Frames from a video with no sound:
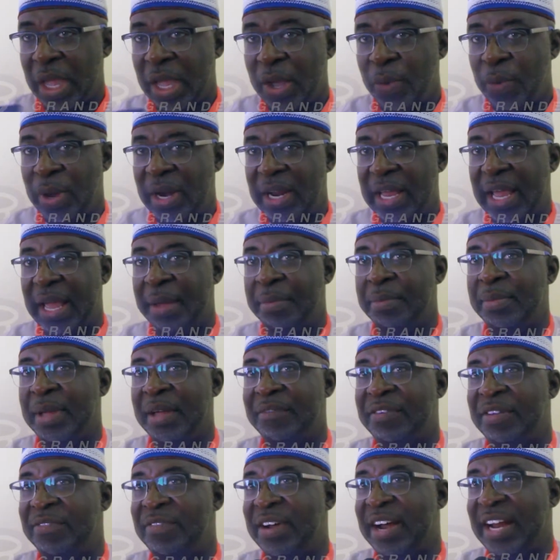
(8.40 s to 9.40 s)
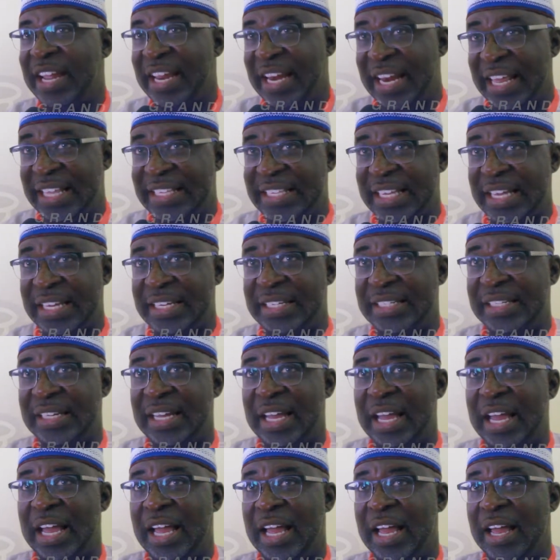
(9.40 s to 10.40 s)
Well, I feel very elated.
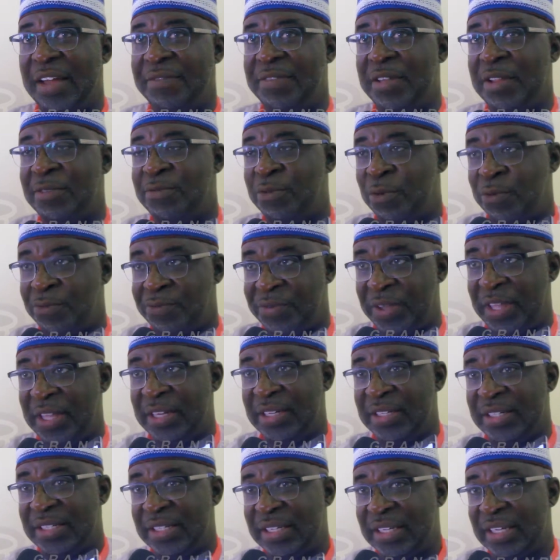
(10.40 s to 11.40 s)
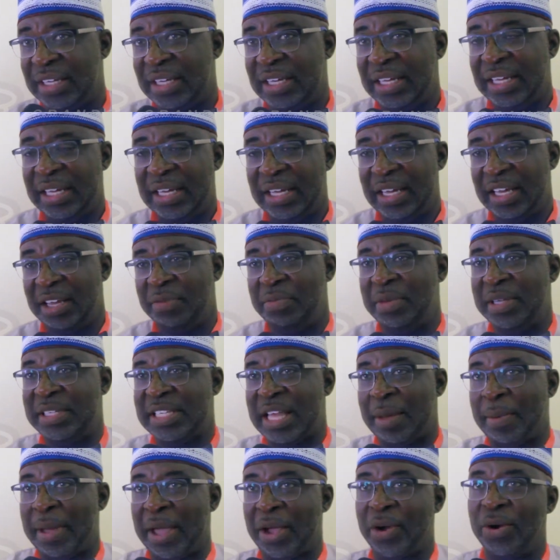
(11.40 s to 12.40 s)
I feel fulfilled. It means
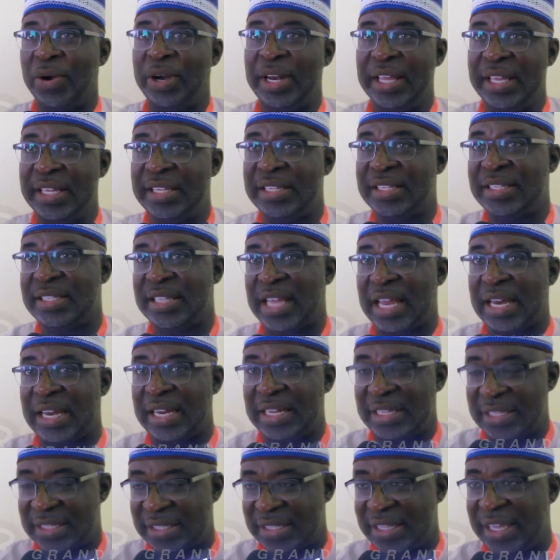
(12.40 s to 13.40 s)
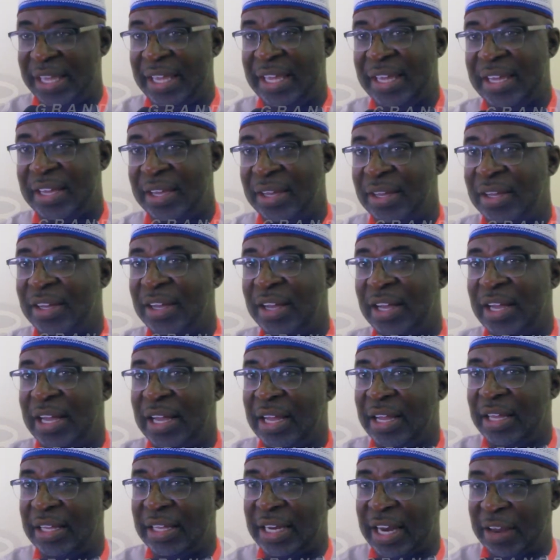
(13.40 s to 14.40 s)
that my colleagues at least think
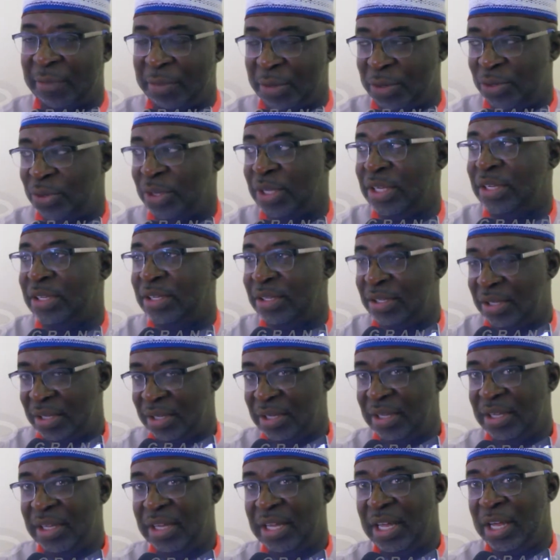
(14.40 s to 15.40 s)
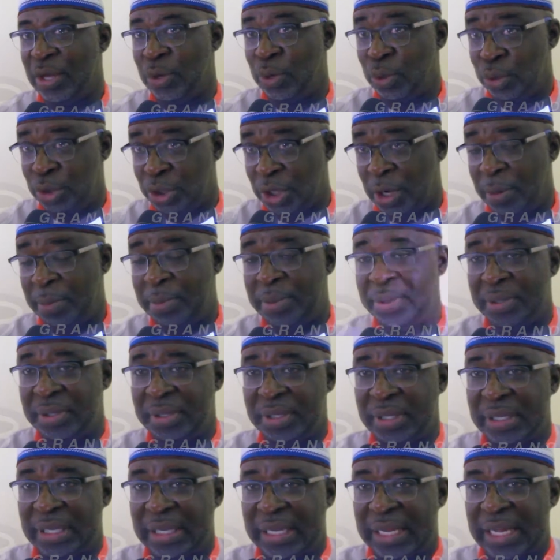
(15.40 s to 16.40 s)
that I've been doing a good job.
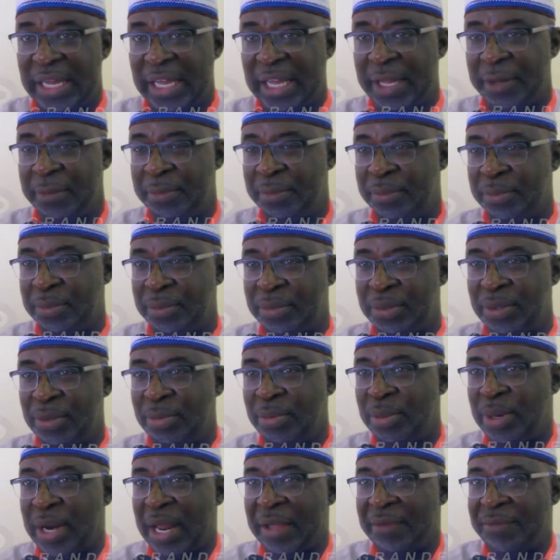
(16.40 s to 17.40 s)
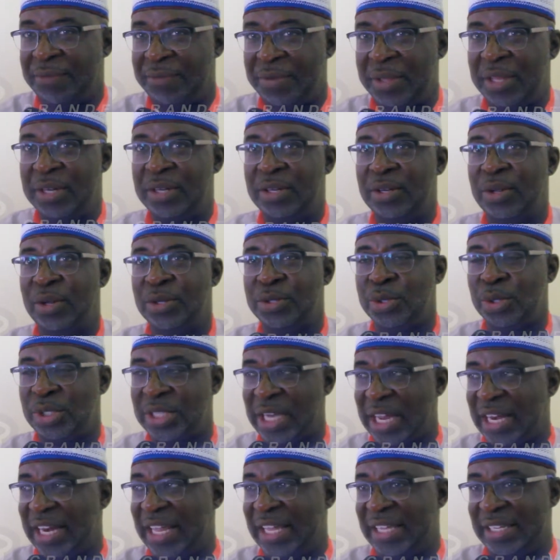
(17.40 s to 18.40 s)
But I feel also
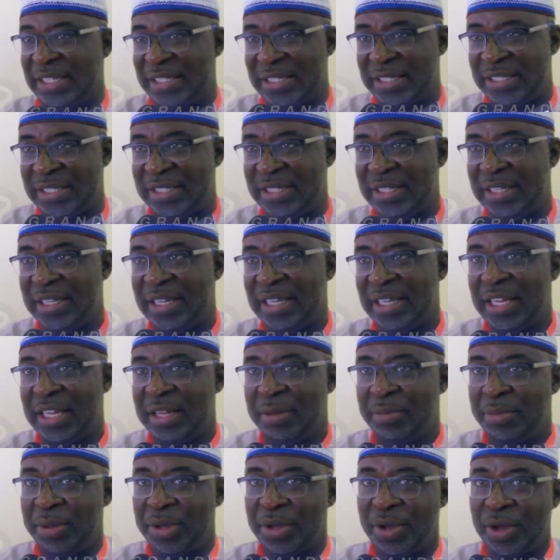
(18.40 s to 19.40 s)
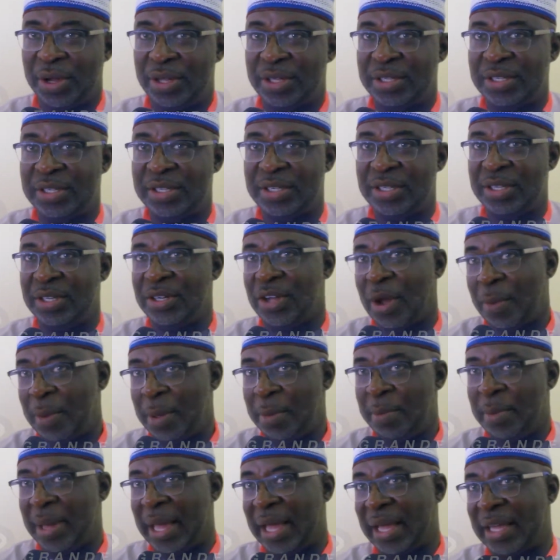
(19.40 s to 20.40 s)
challenged, because in
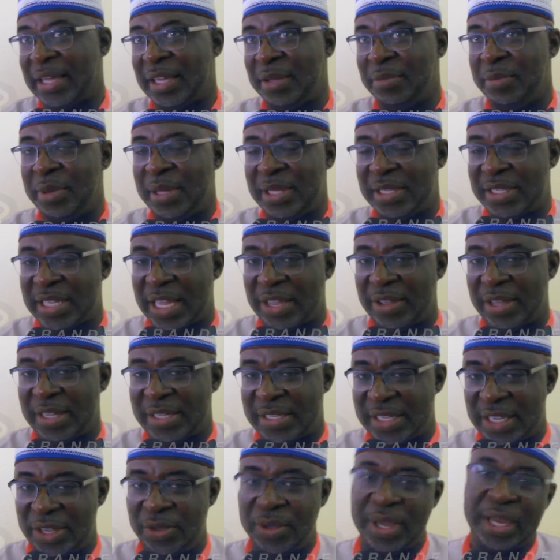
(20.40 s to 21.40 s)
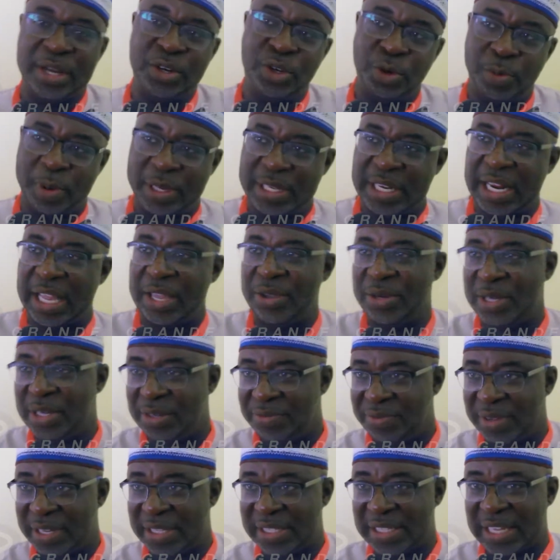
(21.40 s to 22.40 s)
coming back, it means that you're saying you can do better than you did
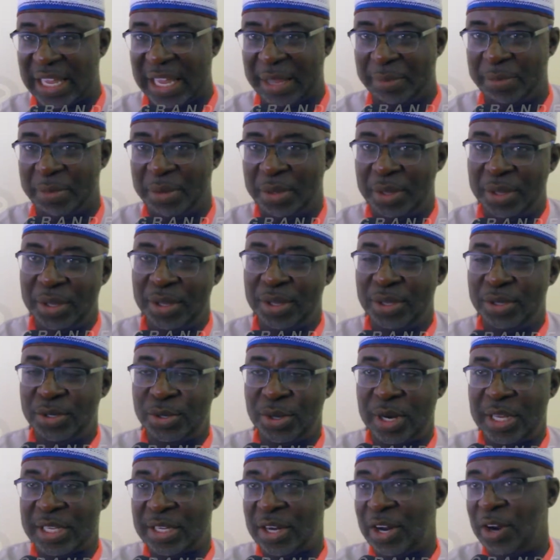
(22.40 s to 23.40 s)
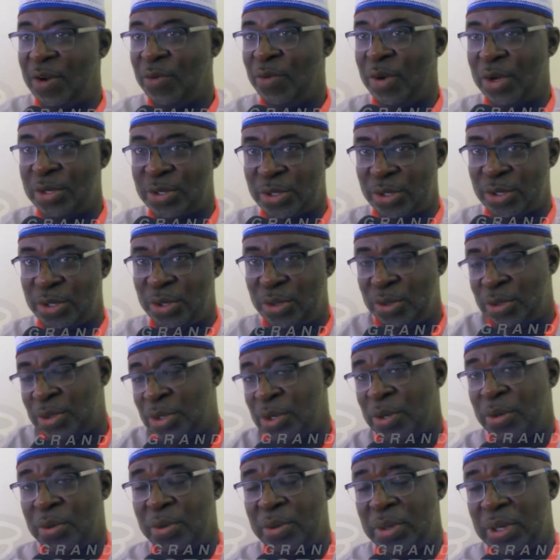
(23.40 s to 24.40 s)
first time. So there's a lot of work to do.
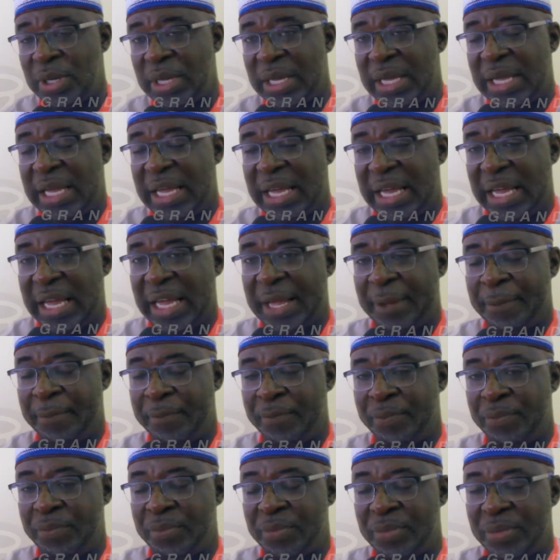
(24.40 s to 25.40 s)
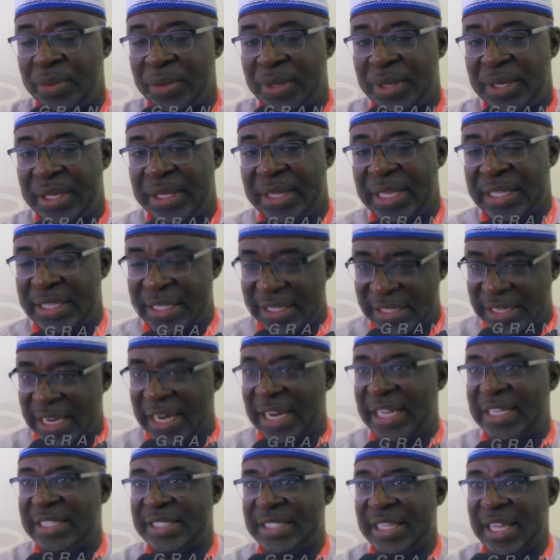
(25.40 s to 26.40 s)
So there's a
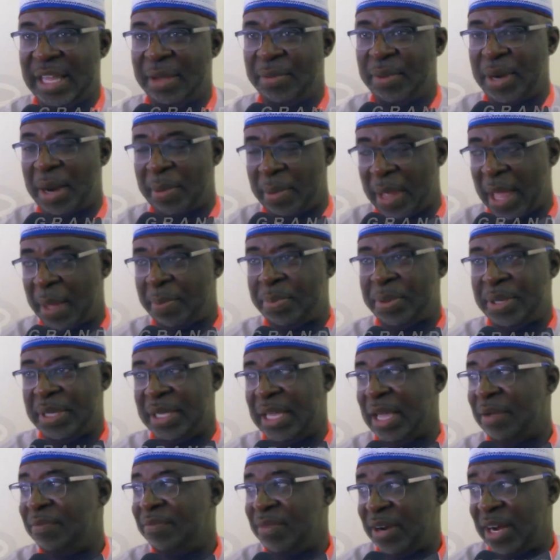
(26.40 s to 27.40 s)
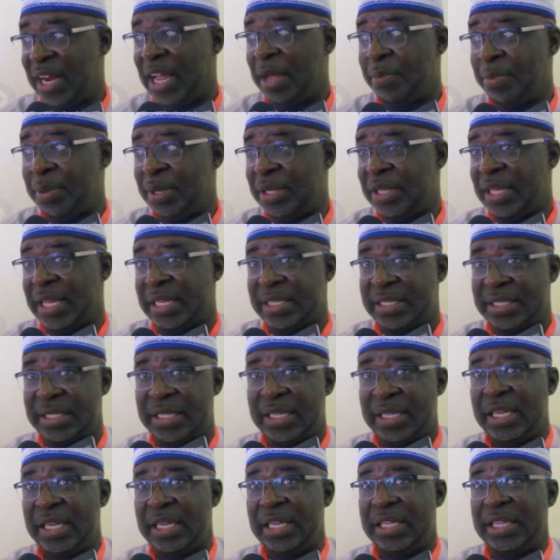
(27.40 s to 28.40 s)
challenge there. But I'm happy. I'm very happy that
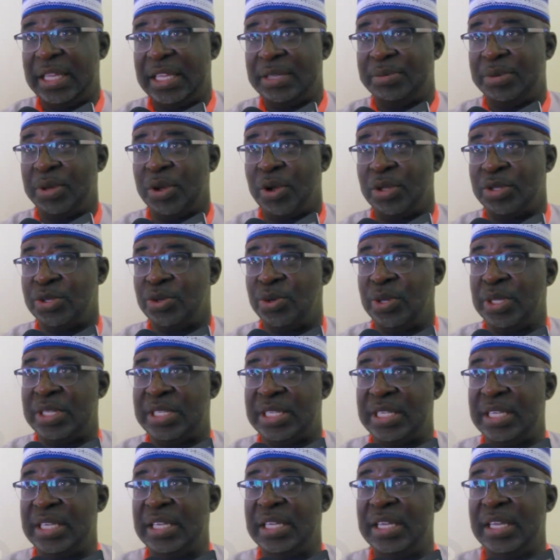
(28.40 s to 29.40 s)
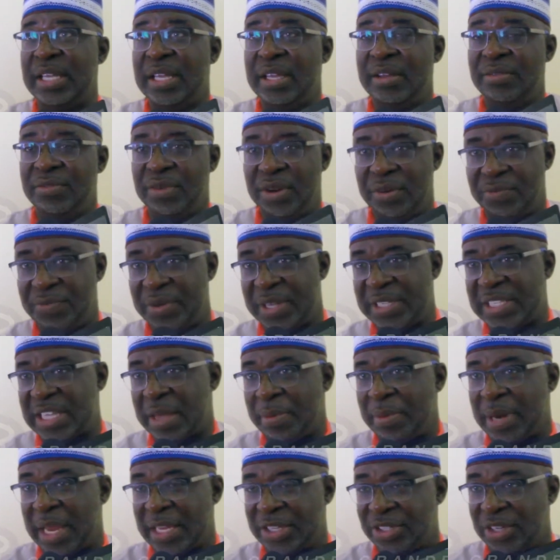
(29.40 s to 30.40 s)
there's been continuity for the first
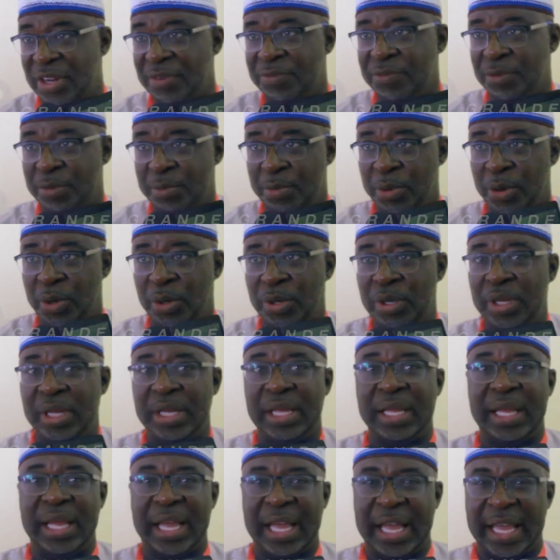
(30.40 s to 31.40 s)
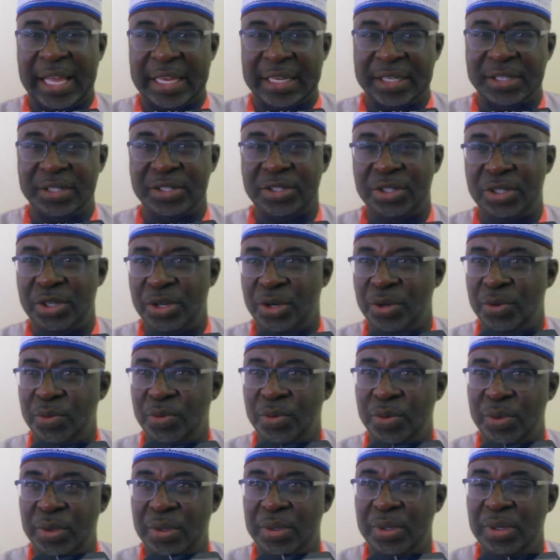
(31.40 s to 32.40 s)
time in Nigerian football. And, you
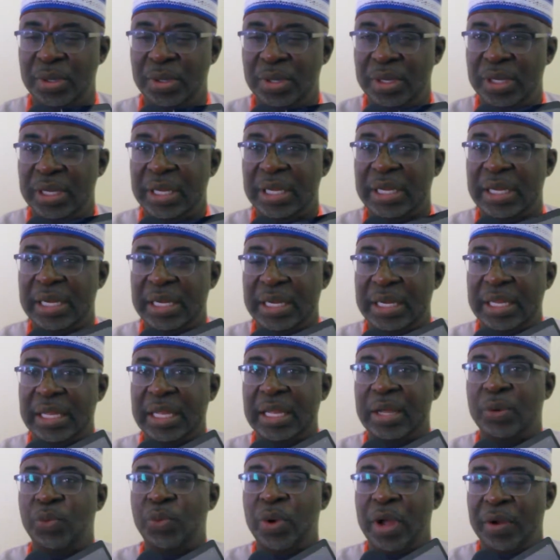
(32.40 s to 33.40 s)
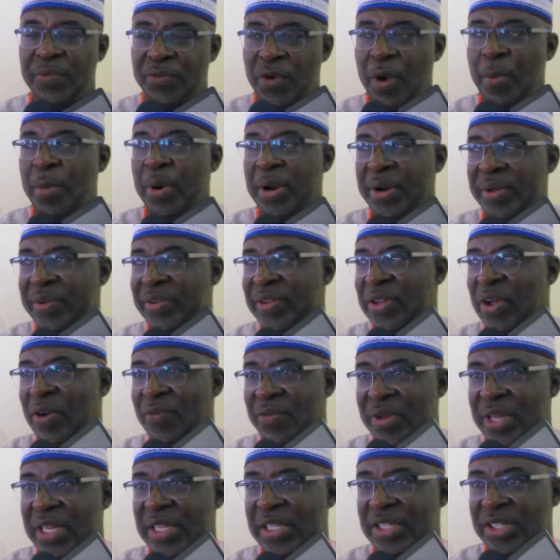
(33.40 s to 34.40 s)
know, we have come of
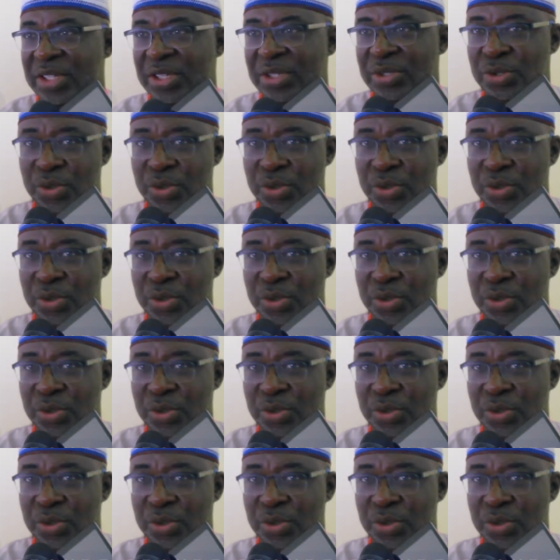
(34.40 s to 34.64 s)
age.